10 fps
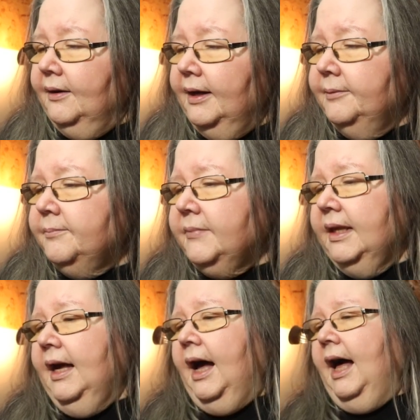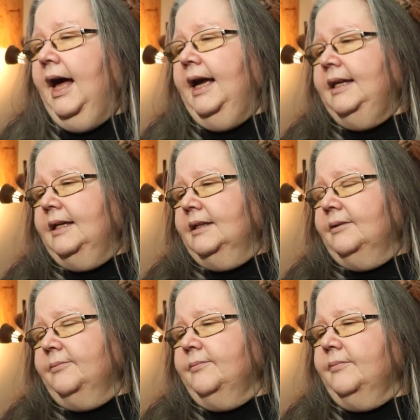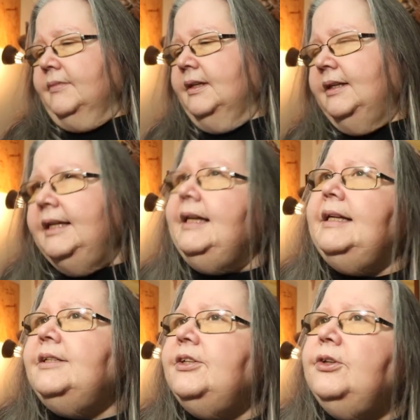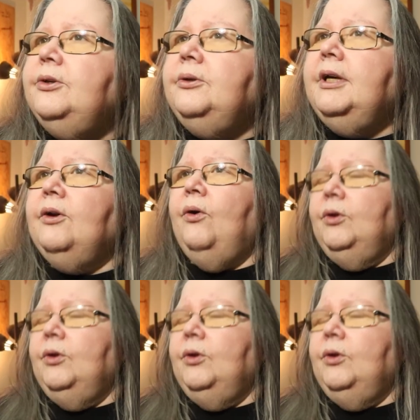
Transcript: right? I need to get a